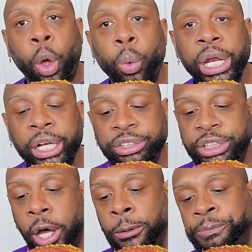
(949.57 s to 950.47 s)
Went in the
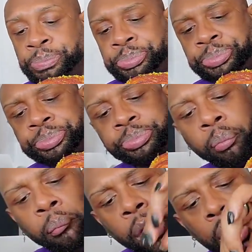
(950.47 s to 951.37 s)
store.
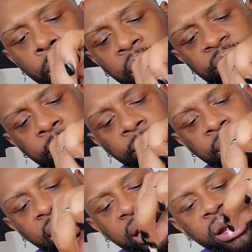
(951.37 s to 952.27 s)
Oh, that's a,
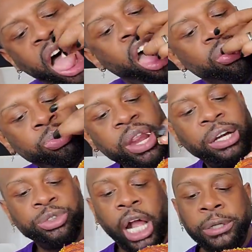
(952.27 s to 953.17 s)
did I get it
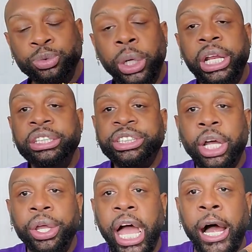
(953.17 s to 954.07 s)
out? sorry. went in the
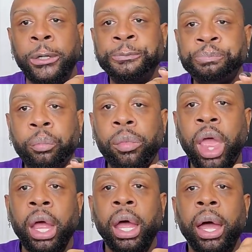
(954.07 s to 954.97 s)
store, y'all.
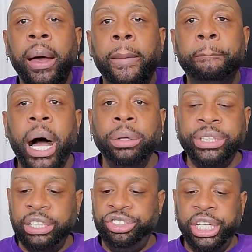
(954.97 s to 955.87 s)

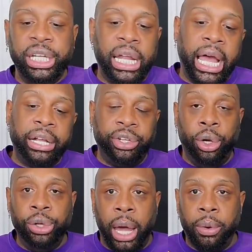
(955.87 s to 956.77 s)
Bought that chicken like I
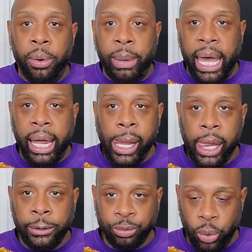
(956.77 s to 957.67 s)
told you I was gonna buy.
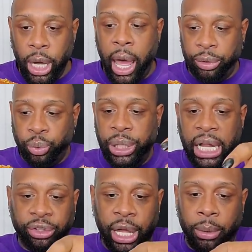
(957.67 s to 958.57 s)
Well, I, when
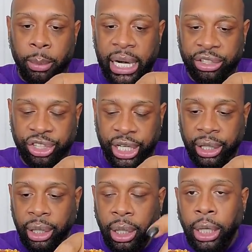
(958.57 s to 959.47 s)
I tell you I was gonna buy that chicken.